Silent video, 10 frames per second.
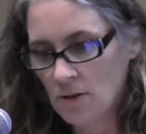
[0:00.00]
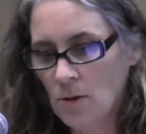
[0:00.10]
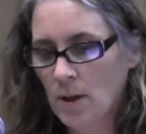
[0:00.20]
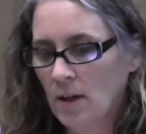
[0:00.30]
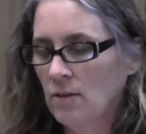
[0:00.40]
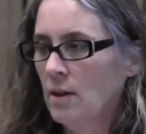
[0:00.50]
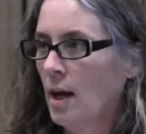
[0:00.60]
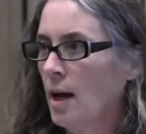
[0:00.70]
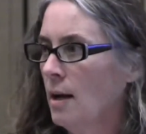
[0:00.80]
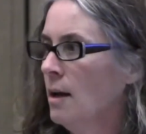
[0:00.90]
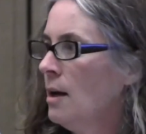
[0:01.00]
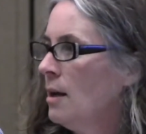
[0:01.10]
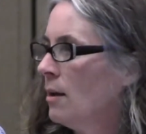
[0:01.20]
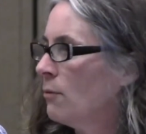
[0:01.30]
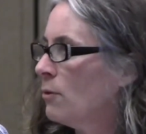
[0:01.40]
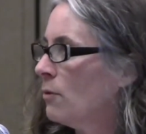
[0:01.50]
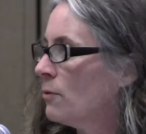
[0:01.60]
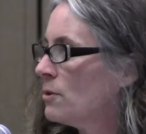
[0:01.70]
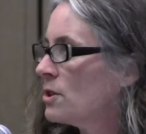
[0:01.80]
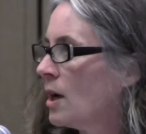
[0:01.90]
in 2009 that for the
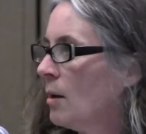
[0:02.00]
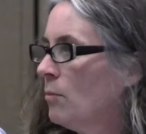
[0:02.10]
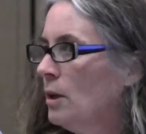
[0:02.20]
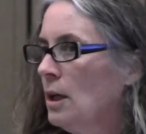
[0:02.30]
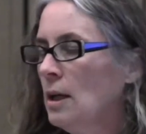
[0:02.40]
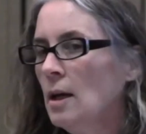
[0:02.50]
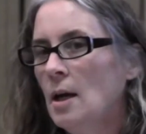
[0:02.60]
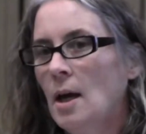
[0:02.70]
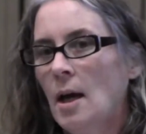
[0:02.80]
first time really